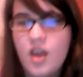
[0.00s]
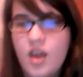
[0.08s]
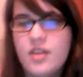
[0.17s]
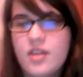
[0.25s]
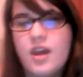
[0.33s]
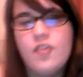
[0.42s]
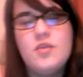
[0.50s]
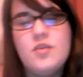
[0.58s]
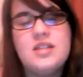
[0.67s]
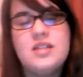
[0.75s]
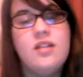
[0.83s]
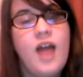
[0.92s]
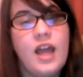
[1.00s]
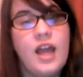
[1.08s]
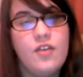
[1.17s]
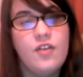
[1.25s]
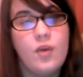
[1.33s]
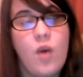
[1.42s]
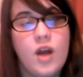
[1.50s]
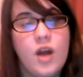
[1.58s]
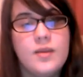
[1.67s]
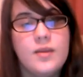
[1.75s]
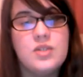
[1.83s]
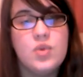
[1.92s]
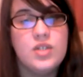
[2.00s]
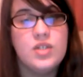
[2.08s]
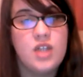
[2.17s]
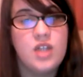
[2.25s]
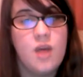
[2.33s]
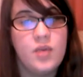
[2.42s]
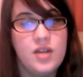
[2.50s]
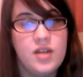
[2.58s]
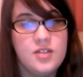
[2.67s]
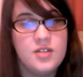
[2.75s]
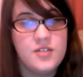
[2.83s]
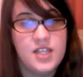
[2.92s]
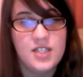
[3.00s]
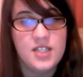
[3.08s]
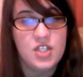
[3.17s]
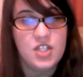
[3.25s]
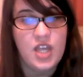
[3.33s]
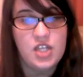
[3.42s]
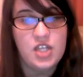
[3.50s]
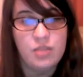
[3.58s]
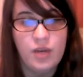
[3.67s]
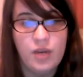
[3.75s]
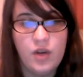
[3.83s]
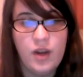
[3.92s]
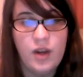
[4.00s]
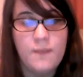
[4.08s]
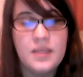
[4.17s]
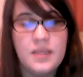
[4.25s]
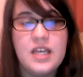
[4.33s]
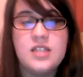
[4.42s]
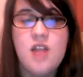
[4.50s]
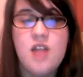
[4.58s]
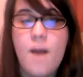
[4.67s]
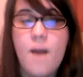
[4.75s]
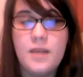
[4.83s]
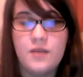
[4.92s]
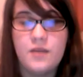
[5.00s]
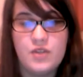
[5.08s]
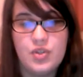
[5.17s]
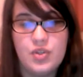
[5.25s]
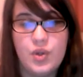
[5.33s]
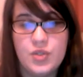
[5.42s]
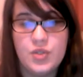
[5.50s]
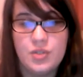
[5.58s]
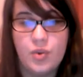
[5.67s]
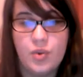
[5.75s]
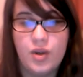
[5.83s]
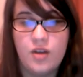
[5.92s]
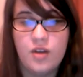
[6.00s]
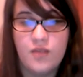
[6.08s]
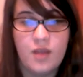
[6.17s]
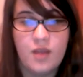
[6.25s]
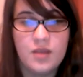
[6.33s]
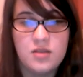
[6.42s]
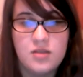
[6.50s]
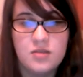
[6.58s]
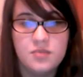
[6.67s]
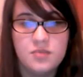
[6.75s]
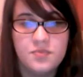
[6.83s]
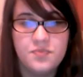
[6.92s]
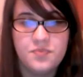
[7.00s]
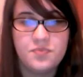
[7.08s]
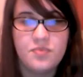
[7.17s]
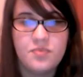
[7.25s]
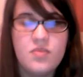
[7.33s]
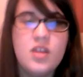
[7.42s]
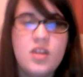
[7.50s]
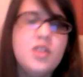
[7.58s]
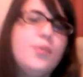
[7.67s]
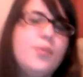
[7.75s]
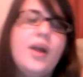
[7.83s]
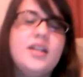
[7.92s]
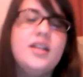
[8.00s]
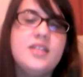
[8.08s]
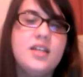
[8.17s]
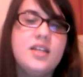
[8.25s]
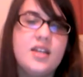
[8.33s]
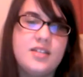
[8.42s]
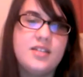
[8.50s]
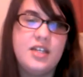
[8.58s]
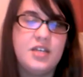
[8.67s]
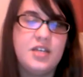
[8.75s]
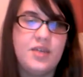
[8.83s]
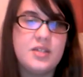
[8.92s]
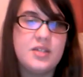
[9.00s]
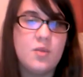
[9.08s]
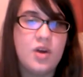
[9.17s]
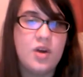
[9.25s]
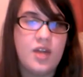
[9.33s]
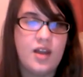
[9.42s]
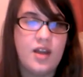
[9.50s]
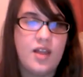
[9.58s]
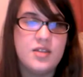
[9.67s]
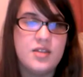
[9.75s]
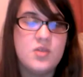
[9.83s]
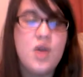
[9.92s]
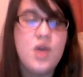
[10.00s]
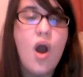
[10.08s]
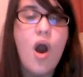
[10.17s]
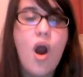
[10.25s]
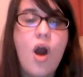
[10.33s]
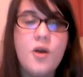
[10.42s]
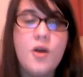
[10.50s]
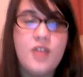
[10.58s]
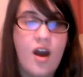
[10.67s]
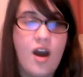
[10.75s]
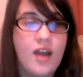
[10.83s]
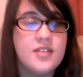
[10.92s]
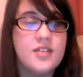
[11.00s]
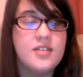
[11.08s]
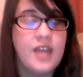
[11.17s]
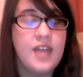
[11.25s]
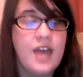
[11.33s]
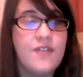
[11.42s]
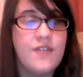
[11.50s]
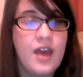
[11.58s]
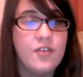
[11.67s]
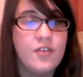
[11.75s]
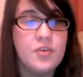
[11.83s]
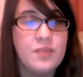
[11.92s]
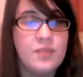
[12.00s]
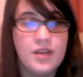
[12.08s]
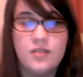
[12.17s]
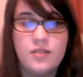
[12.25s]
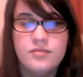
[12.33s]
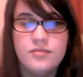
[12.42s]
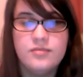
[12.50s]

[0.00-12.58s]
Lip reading: The government's lack of requirements towards a comprehensive sex education program is not beneficial or supporting the families. The pregnancy and STD rates among adolescents are the highest that they have ever been.